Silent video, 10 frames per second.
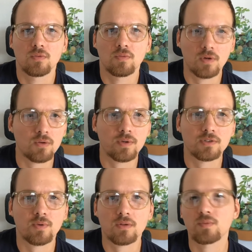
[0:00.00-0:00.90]
one
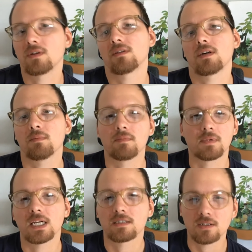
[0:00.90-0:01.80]
restaurant with, I'm
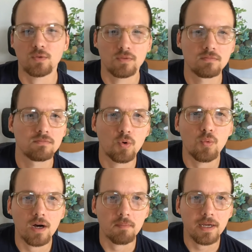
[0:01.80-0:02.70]
guessing,
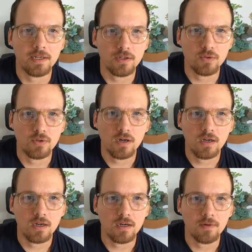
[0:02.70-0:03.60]
one menu.
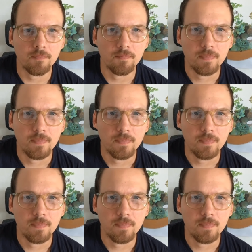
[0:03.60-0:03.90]
I